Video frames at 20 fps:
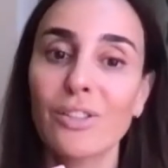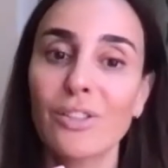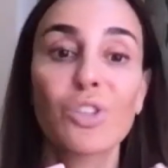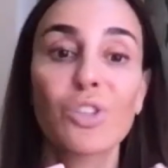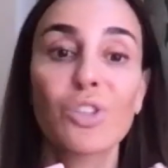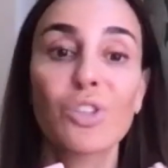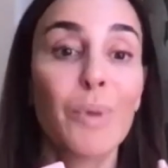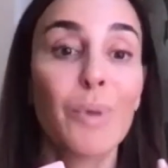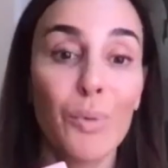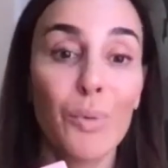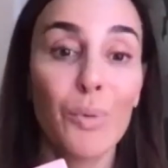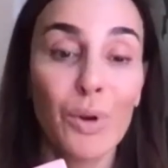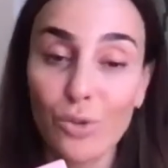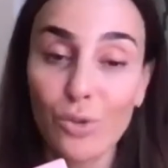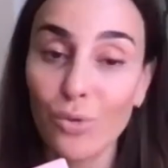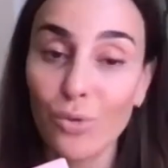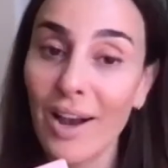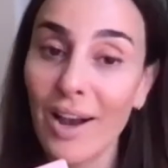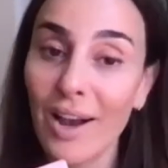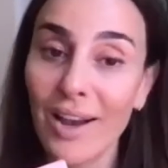you might want to
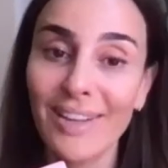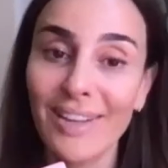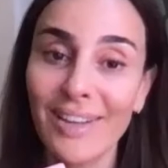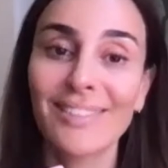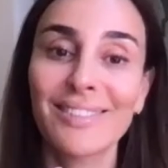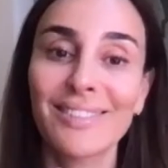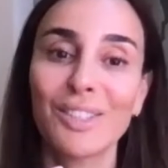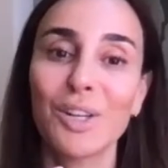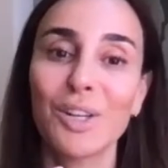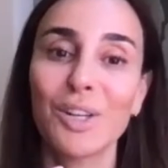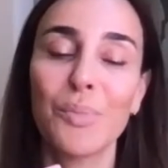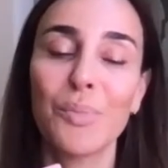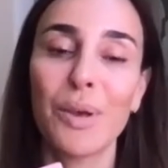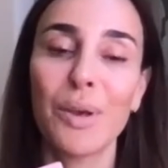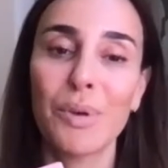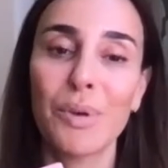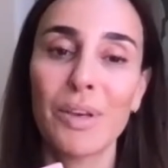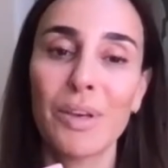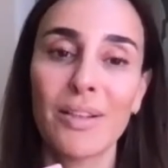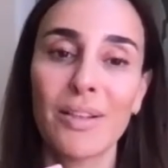try it, you know,
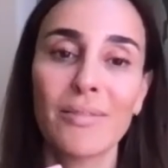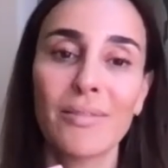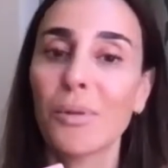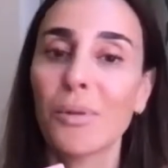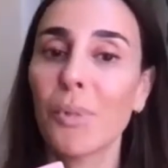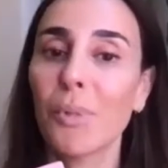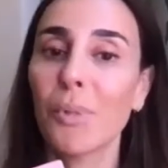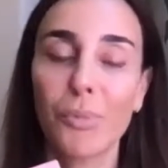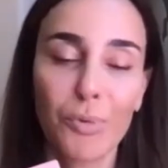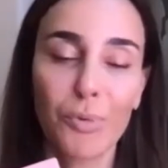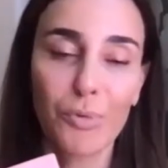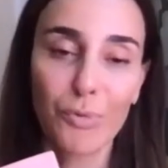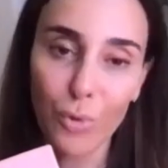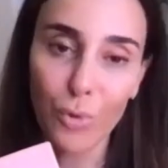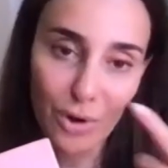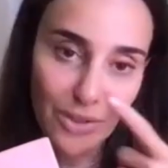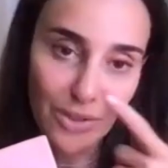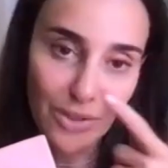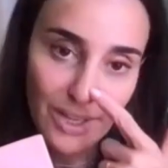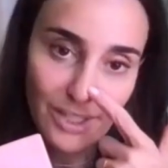maybe the month
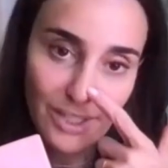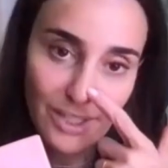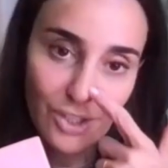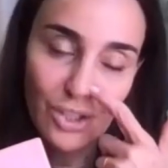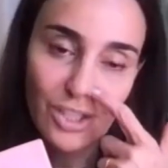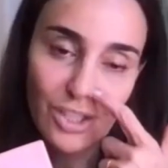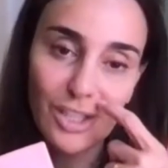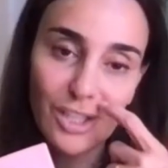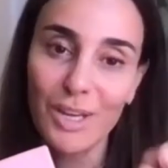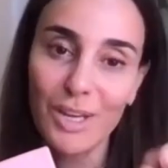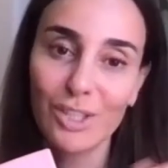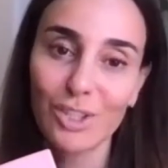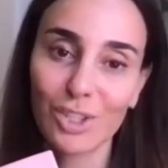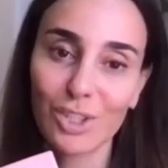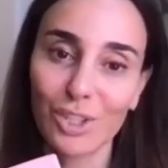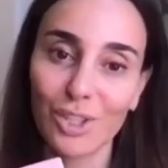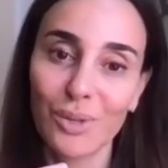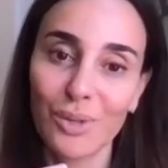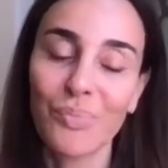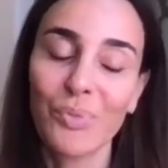before this just to make
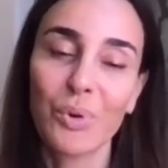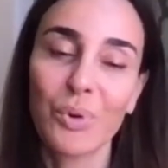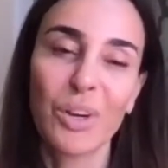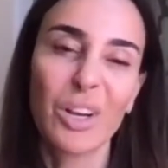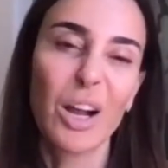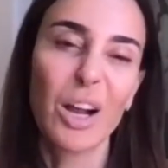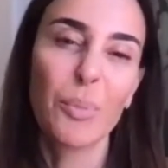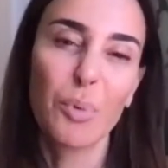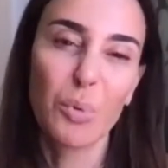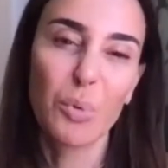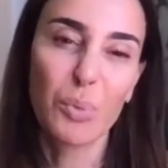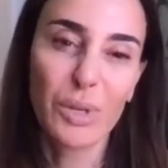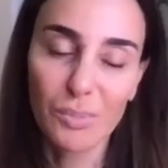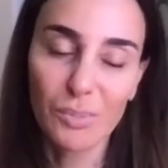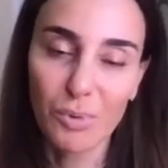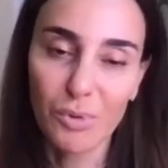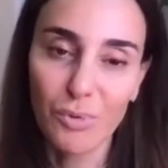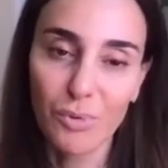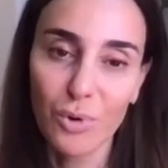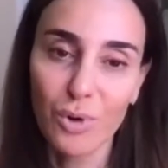sure, or a couple
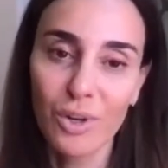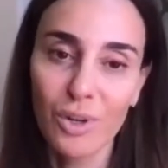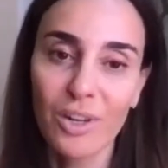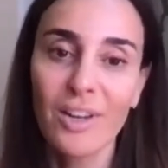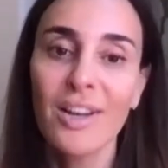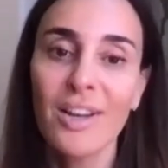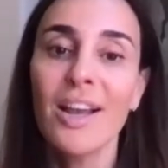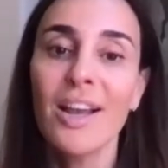weeks before.